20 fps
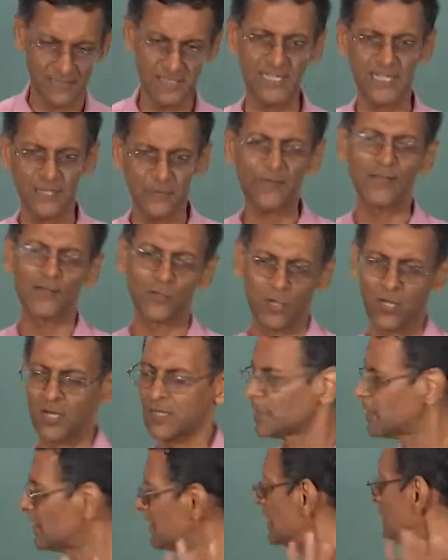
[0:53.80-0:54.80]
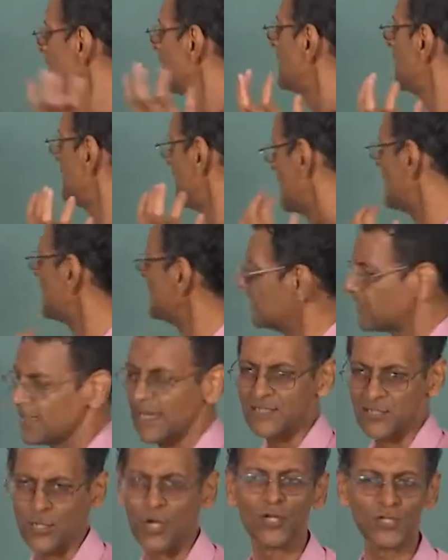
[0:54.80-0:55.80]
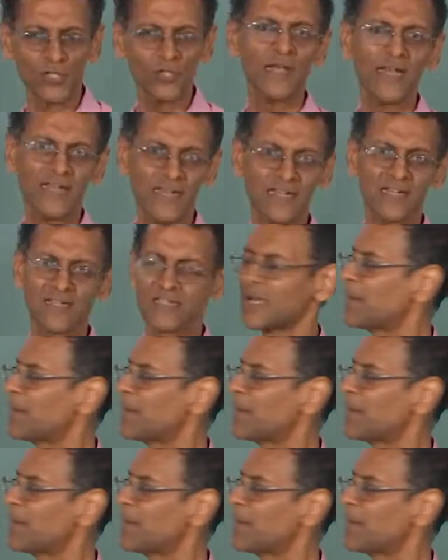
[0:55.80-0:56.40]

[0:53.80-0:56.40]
since anyway you're not, as long as you get it at